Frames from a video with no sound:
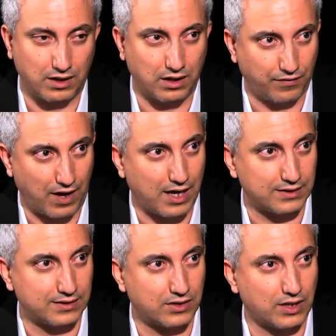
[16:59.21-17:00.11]
have
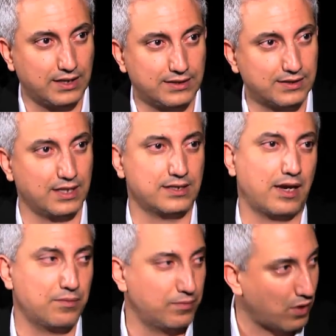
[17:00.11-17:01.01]
asked, it's like, is this going to
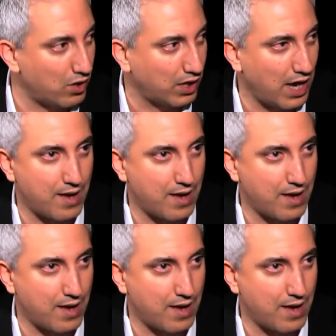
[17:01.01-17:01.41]
take longer?